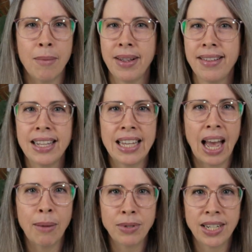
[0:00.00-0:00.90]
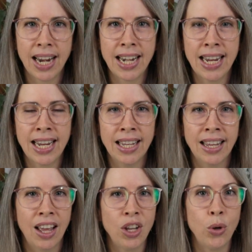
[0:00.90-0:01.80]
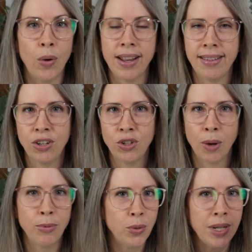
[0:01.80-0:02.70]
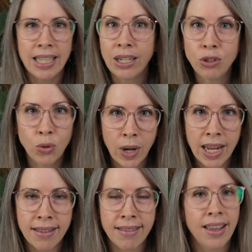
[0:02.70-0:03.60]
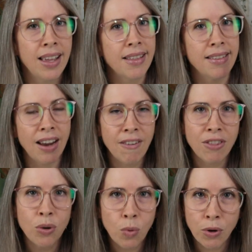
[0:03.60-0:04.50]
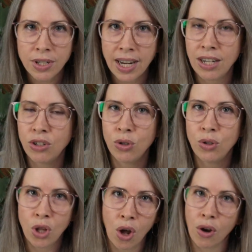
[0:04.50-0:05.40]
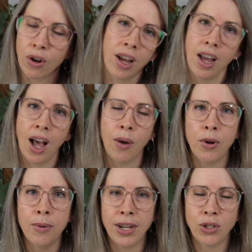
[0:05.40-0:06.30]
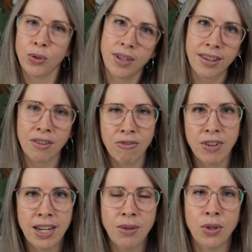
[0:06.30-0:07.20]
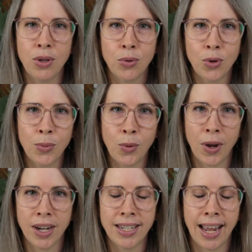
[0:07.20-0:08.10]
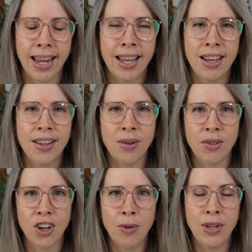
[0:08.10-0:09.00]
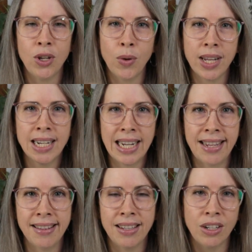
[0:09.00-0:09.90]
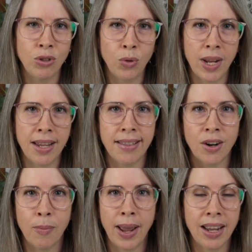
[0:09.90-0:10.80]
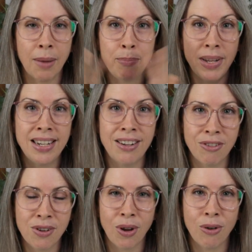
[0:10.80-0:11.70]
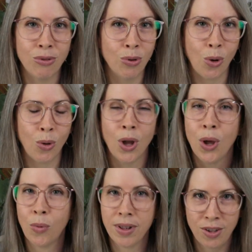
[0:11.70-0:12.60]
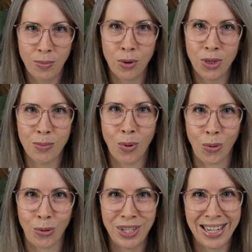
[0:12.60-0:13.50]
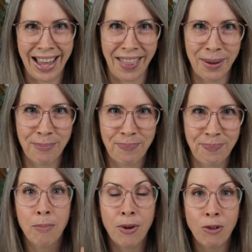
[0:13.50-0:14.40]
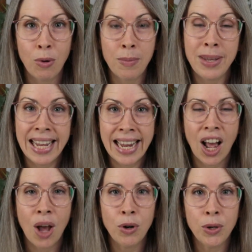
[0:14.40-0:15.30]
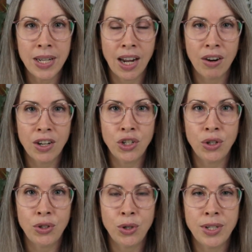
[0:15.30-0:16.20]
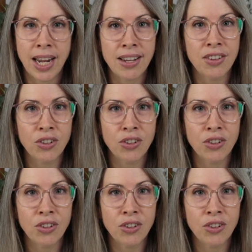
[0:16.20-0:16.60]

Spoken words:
basically updating your Etsy shop, doing little tweaks, stuff that won't take too long. I want to make sure this can fit in with your normal workday, so it's going to be quick and easy little tweaks that'll make a big difference overall once you put them all together. Before we begin, I want to encourage you to take a